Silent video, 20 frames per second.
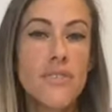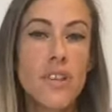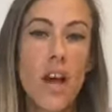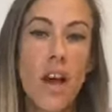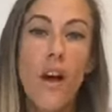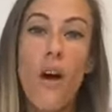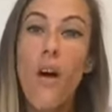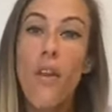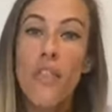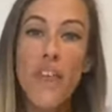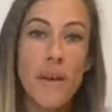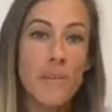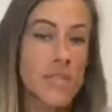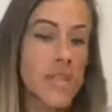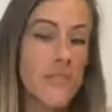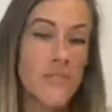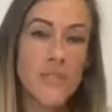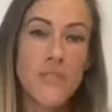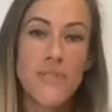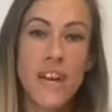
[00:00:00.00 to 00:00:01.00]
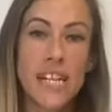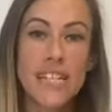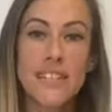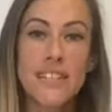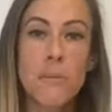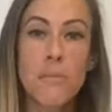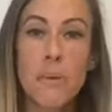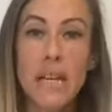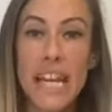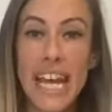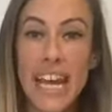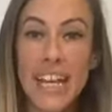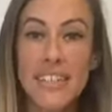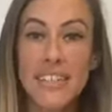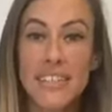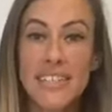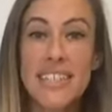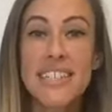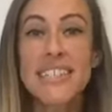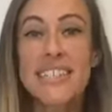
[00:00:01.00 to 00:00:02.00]
Or they would have to find somebody
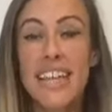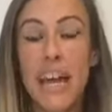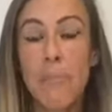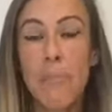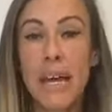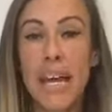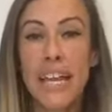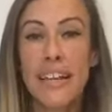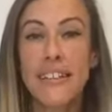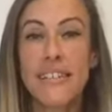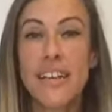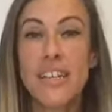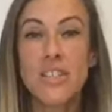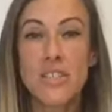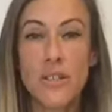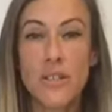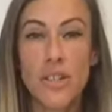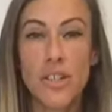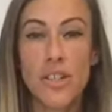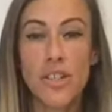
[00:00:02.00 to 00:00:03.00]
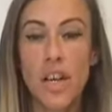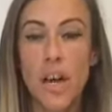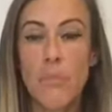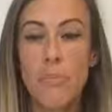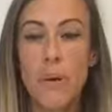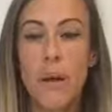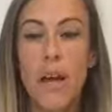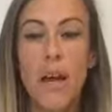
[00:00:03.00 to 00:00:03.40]
else to step in and do your job.